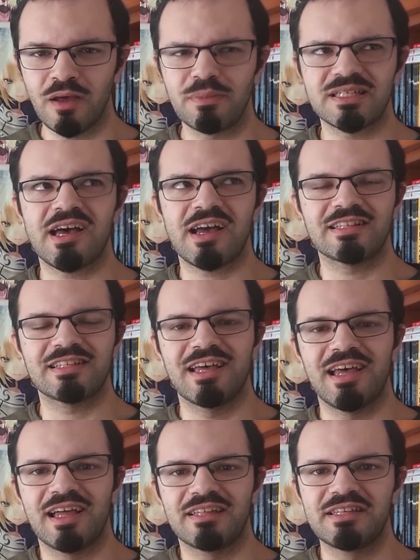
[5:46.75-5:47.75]
Besides,
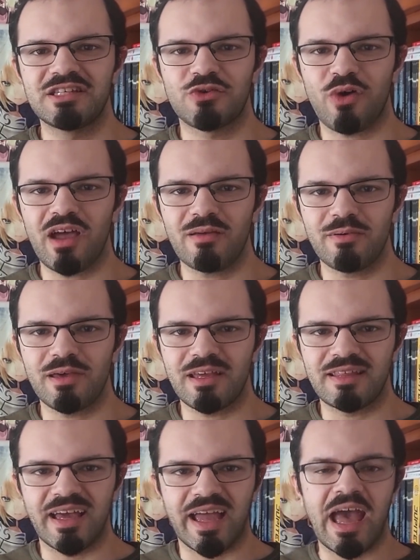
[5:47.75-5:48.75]

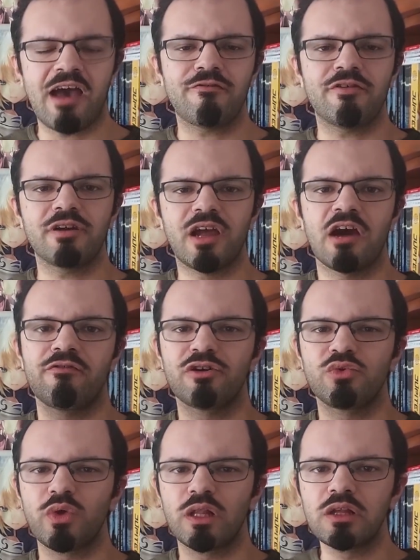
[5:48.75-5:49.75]
describing the cavern
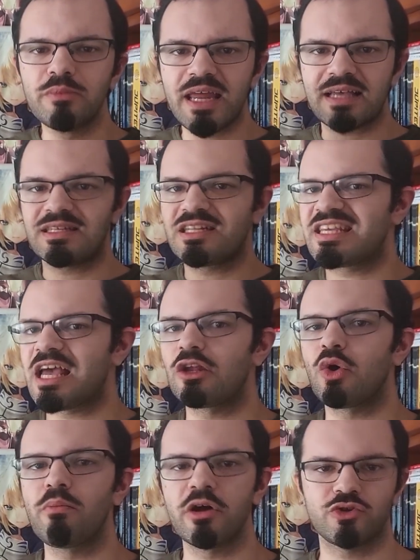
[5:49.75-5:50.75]
covered with luminescent
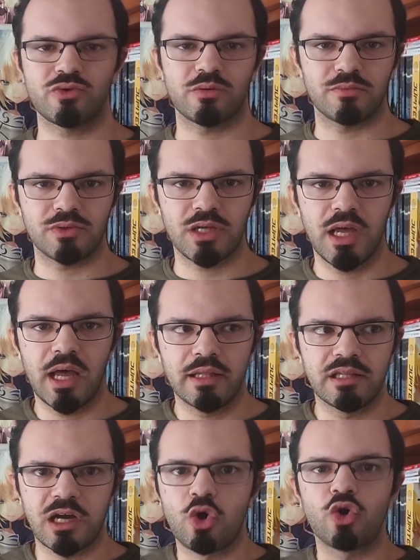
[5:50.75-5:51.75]
yellow mushrooms,
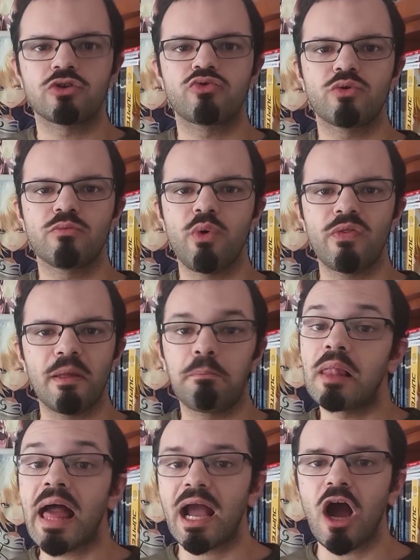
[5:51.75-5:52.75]
the courtroom with the
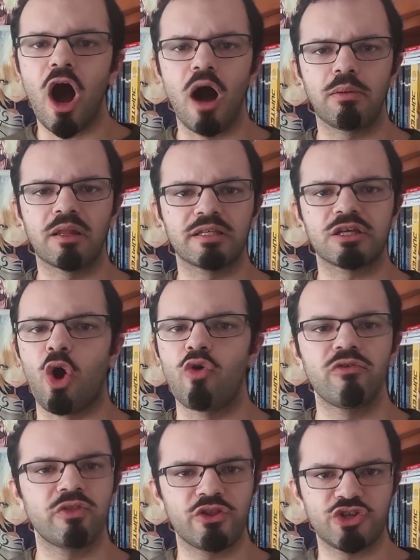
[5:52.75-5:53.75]
black obelisk
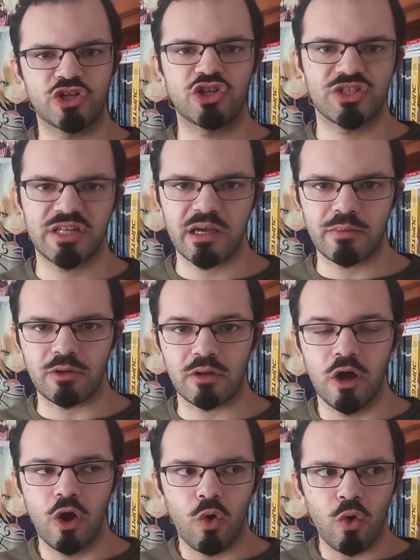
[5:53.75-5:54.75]
over the judge's table,
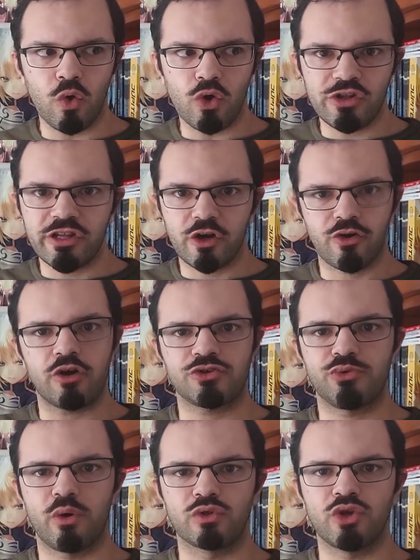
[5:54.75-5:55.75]
or the
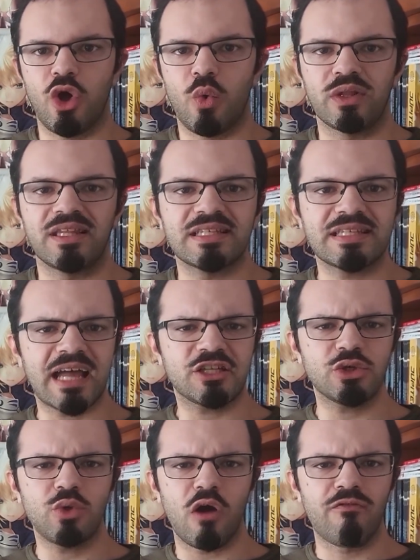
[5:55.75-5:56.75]
crossroads with the
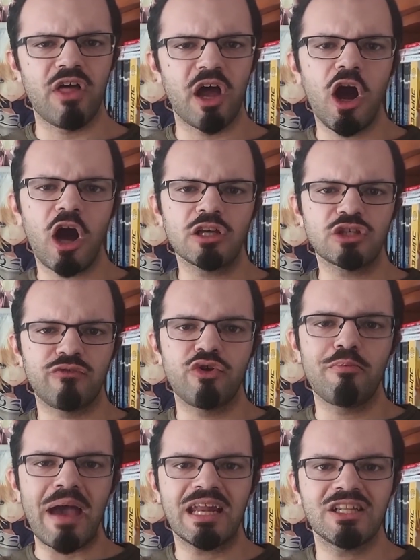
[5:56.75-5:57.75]
statue of the goddess of
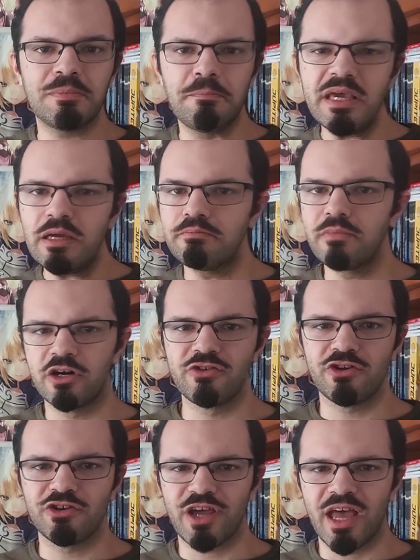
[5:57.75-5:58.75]
humanity being
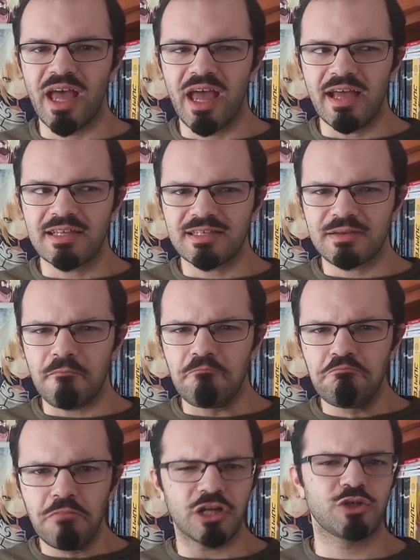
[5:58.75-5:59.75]
murdered is
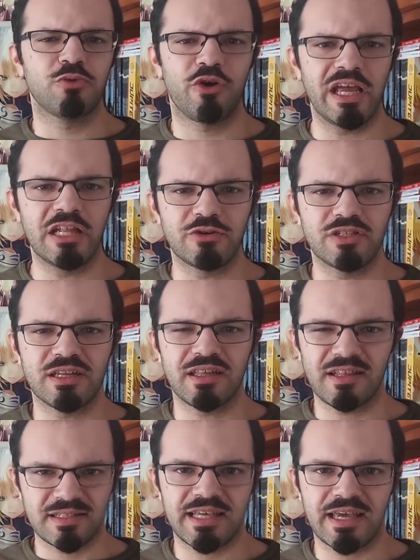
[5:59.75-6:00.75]
much more interesting
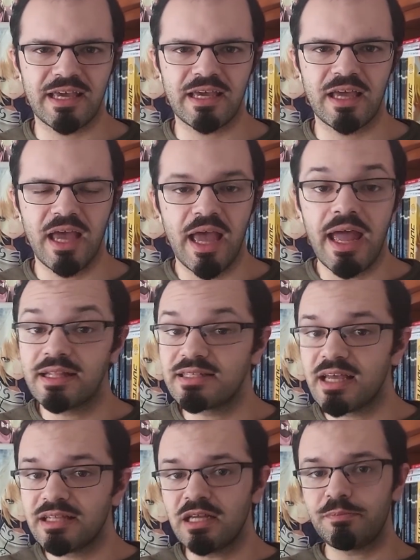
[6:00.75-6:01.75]
than saying it's
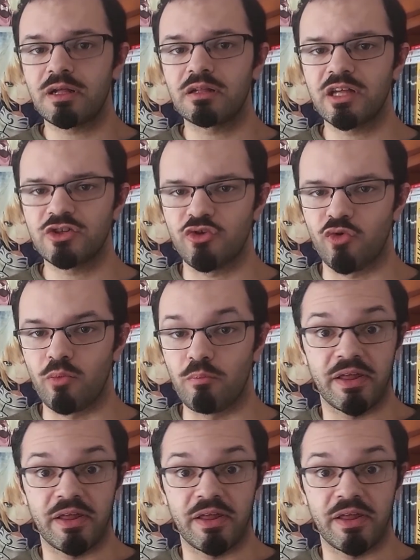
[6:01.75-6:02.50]
a typical dungeon room,